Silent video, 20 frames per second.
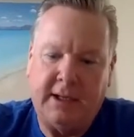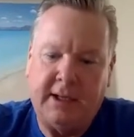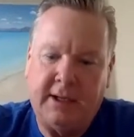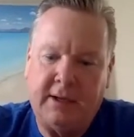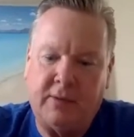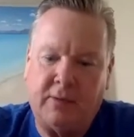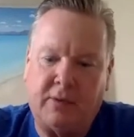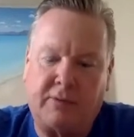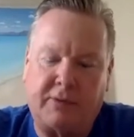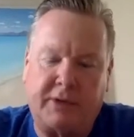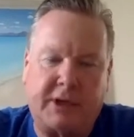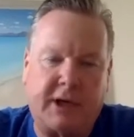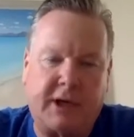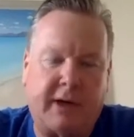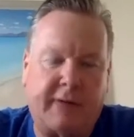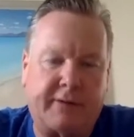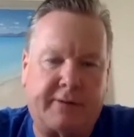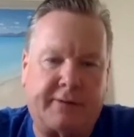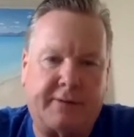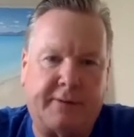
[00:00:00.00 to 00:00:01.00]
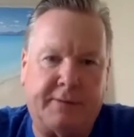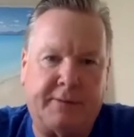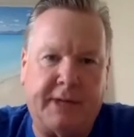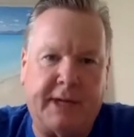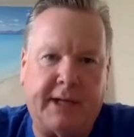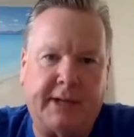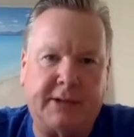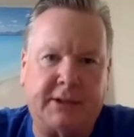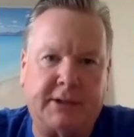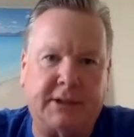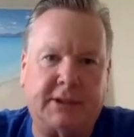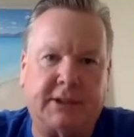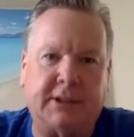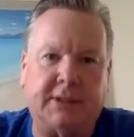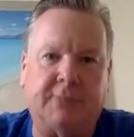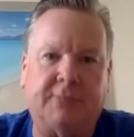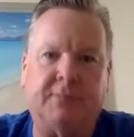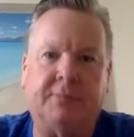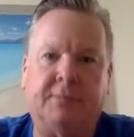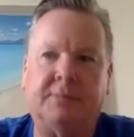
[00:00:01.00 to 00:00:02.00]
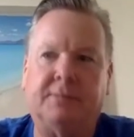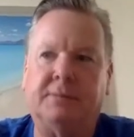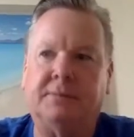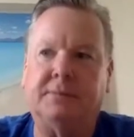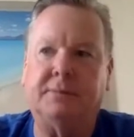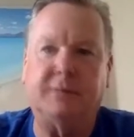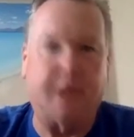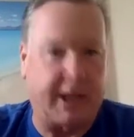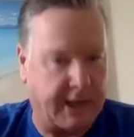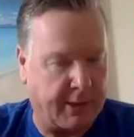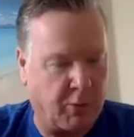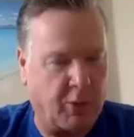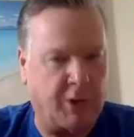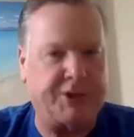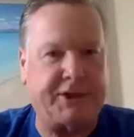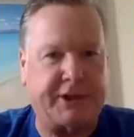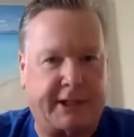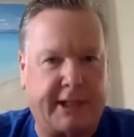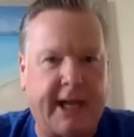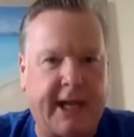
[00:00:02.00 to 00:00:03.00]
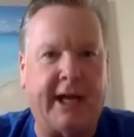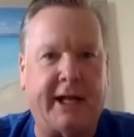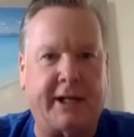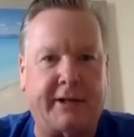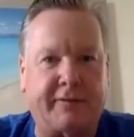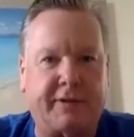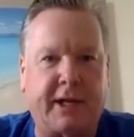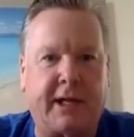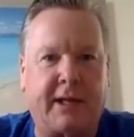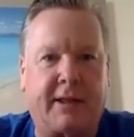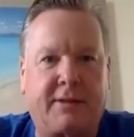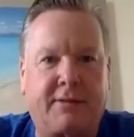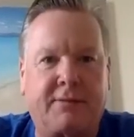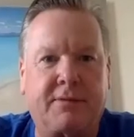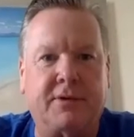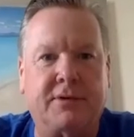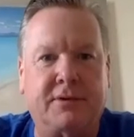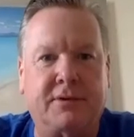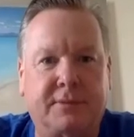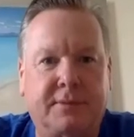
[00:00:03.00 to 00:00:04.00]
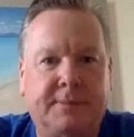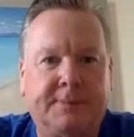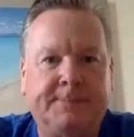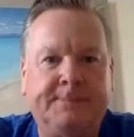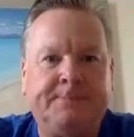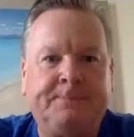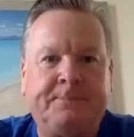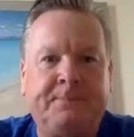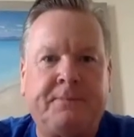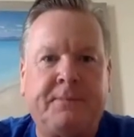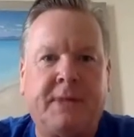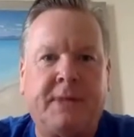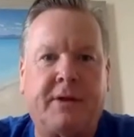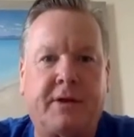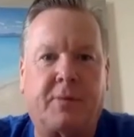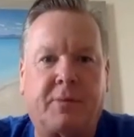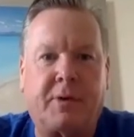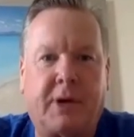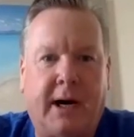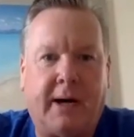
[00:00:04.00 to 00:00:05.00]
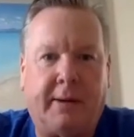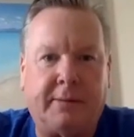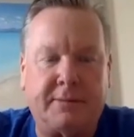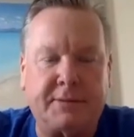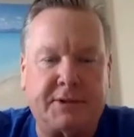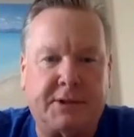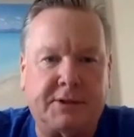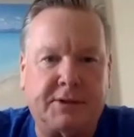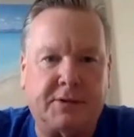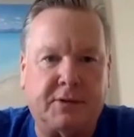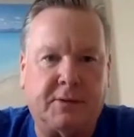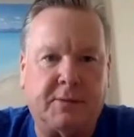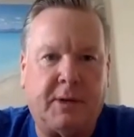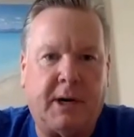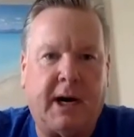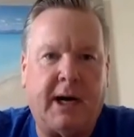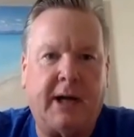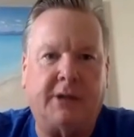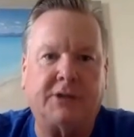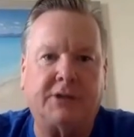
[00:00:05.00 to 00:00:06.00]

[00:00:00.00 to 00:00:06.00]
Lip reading: will recover from that. She said, and once again, if they threw their problems into a pile.